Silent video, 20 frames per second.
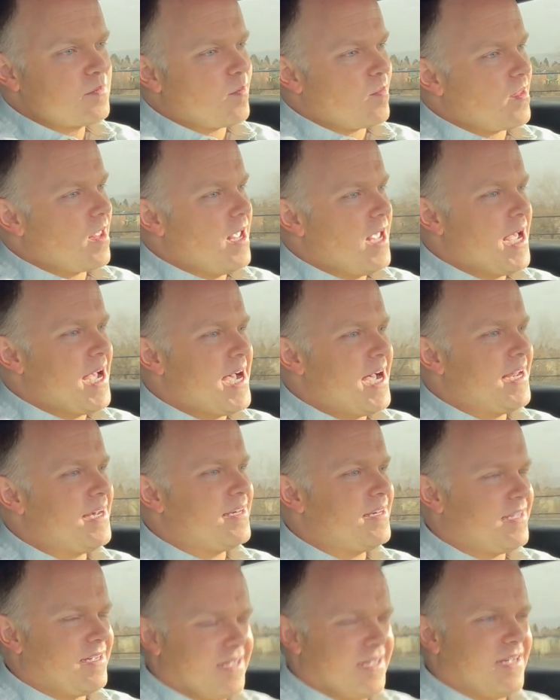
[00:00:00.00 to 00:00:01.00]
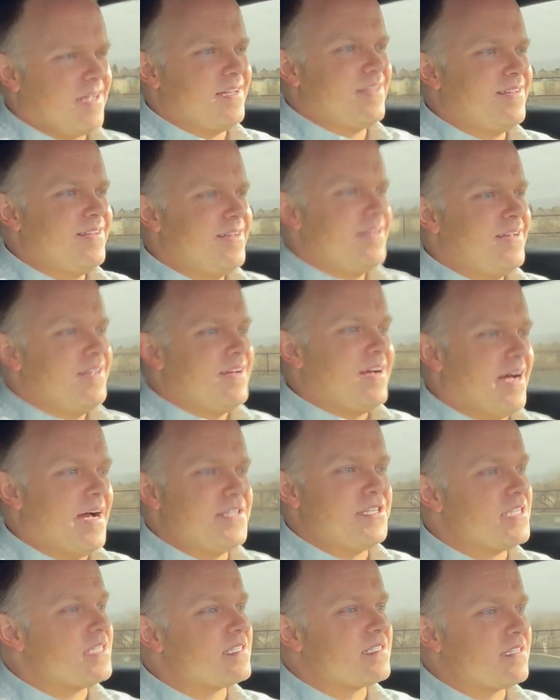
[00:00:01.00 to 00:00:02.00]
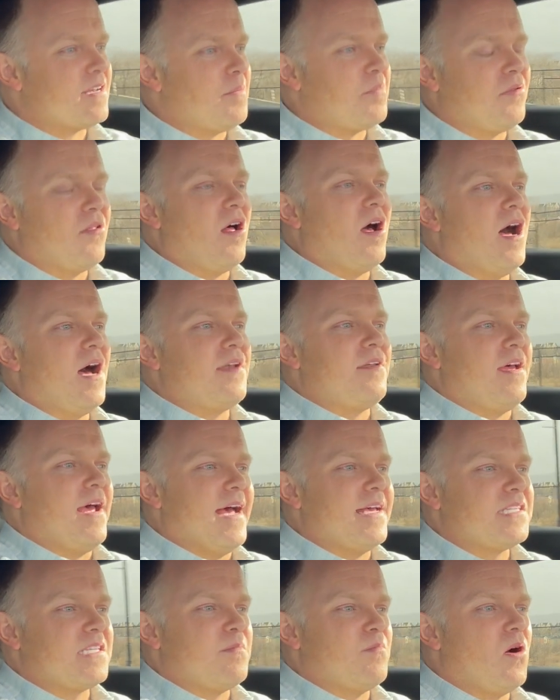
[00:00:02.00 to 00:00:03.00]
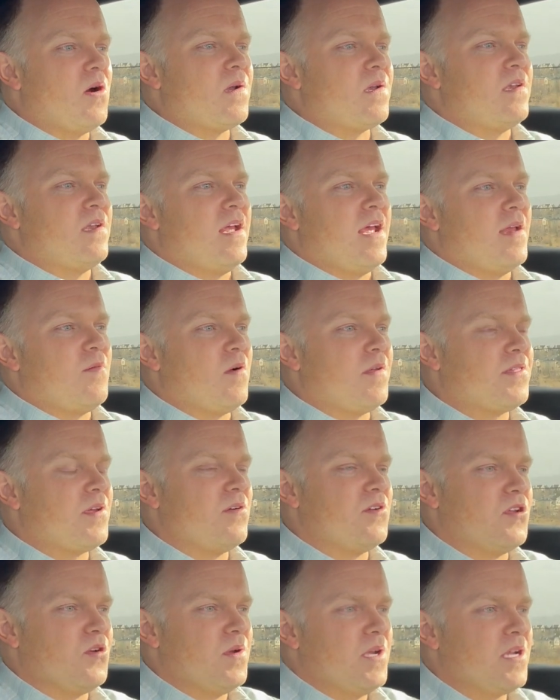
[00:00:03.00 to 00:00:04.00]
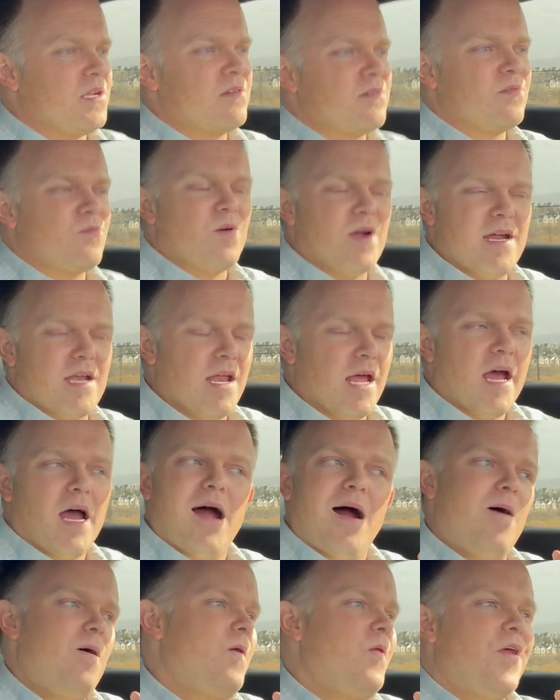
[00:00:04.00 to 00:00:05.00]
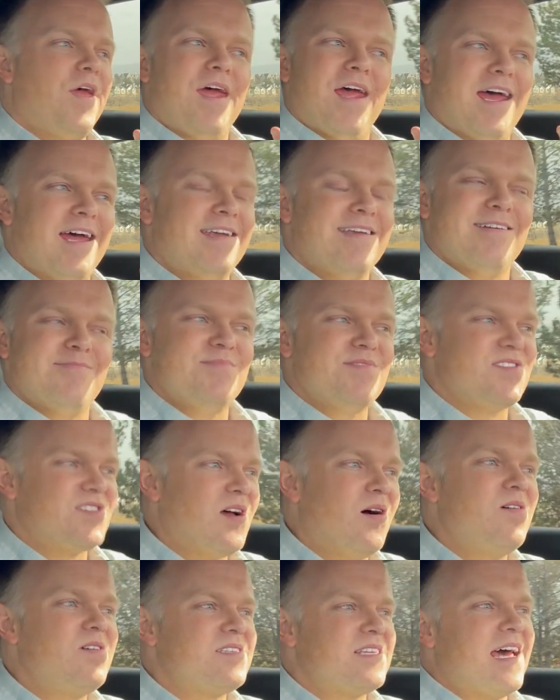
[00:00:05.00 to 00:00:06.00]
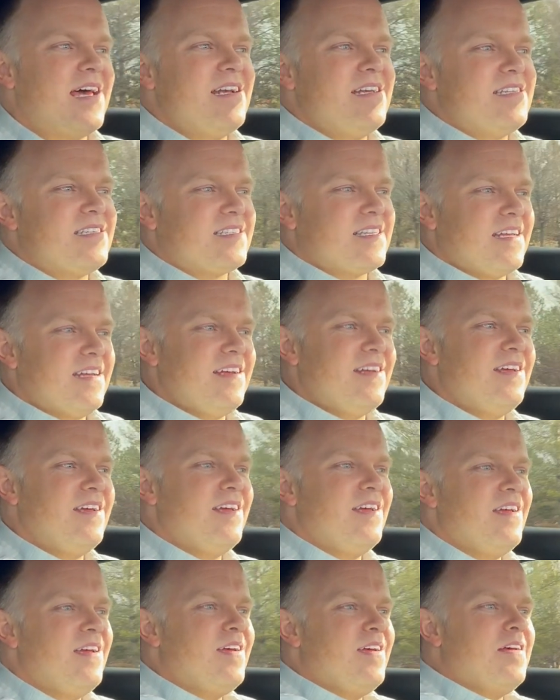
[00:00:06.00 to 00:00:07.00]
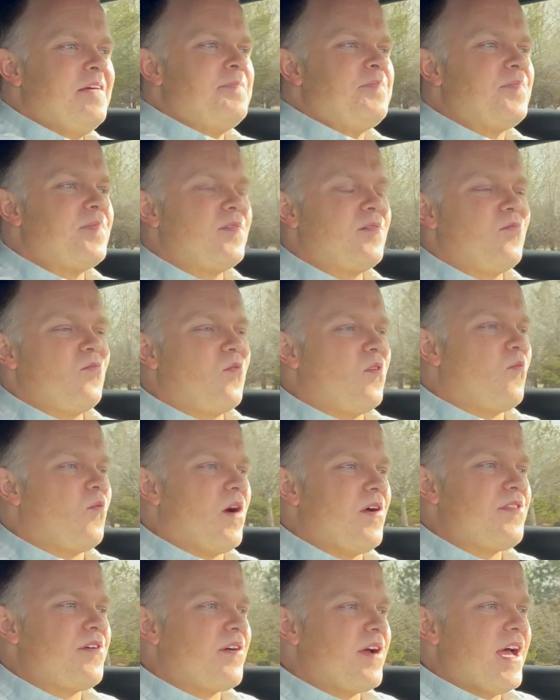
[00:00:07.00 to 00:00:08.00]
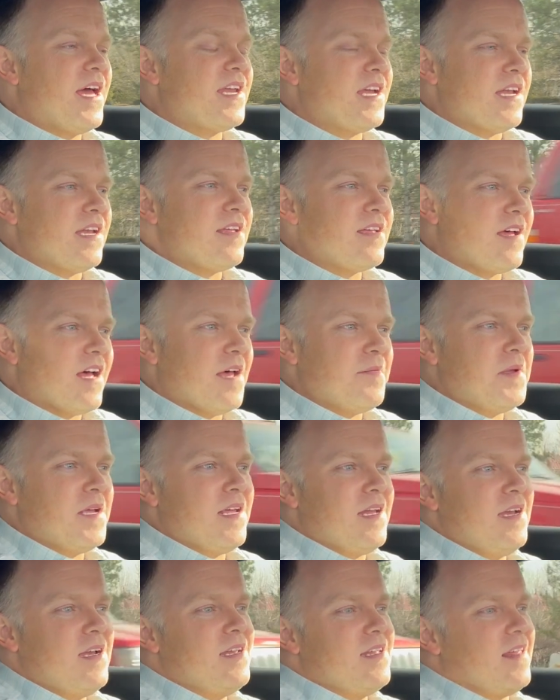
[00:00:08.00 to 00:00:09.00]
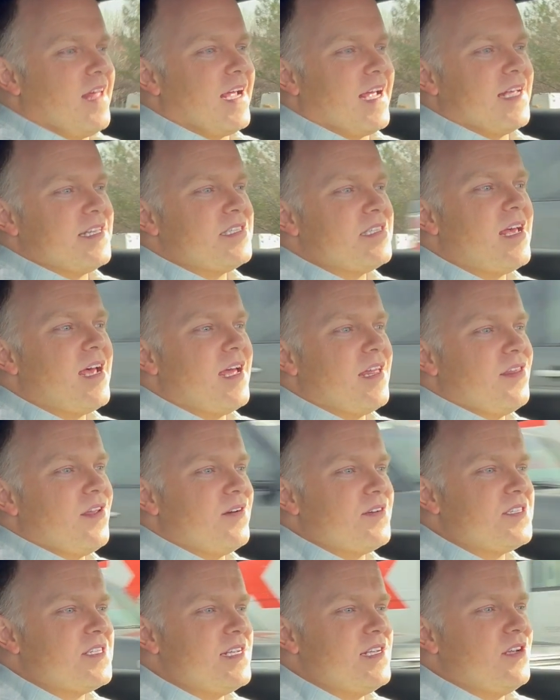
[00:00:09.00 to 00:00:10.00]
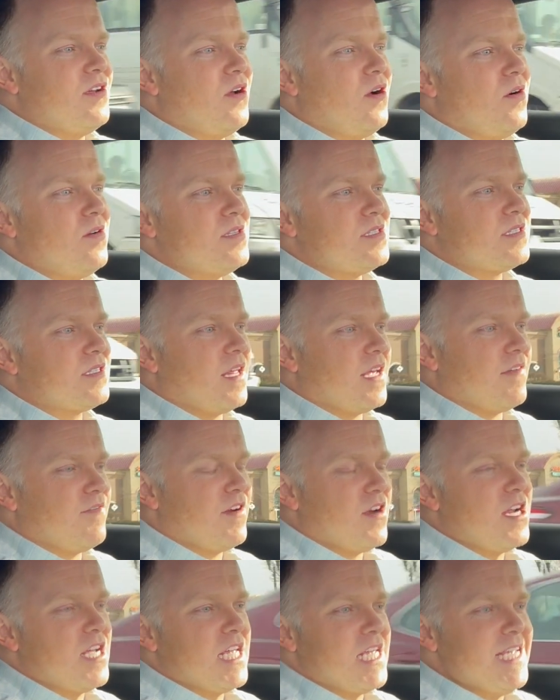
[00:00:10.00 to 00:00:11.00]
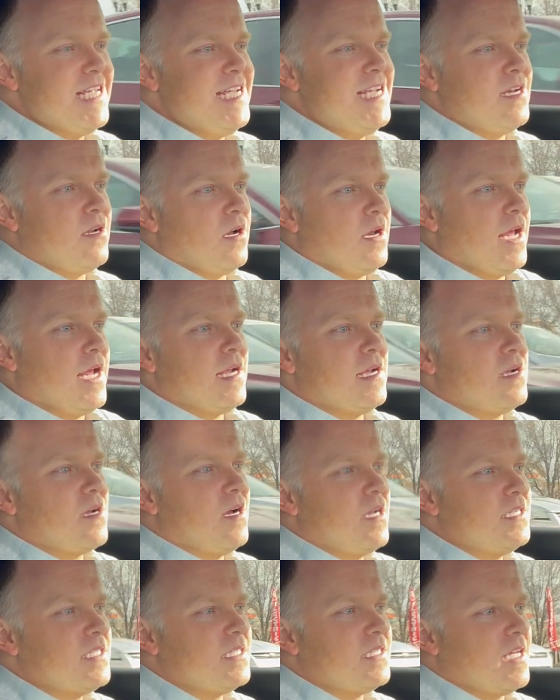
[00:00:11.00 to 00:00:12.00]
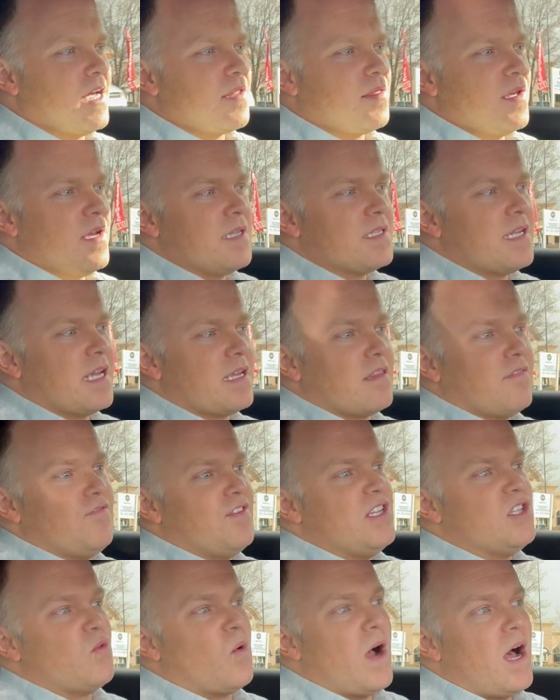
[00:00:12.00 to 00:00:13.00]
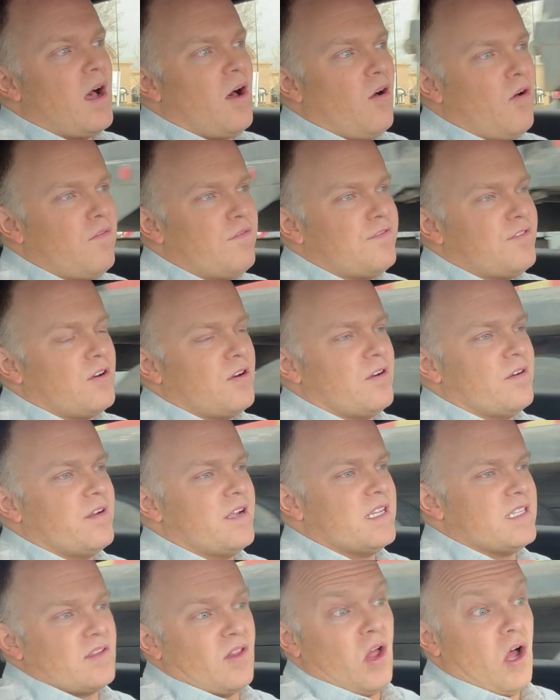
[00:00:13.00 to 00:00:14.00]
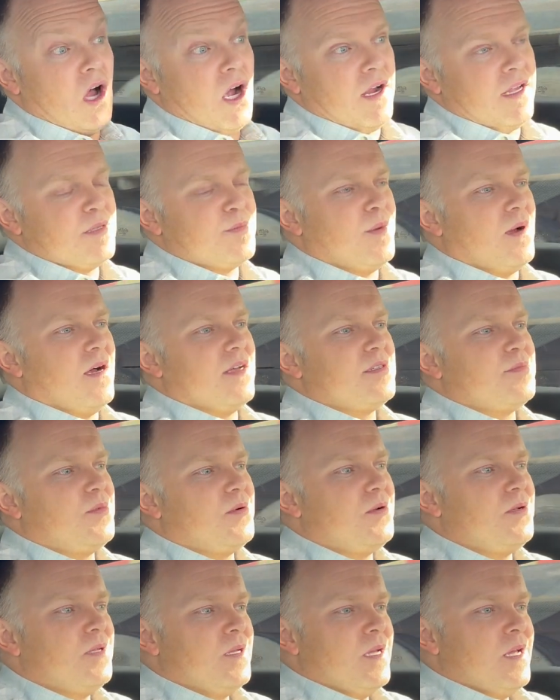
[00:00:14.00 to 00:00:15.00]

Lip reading: and I just applaud Aston Martin and what they're doing right now, and I'm so excited to see where they're headed. I mean, like I said, their CEO is like very keen on hanging on to like things like the V12 for as long as possible.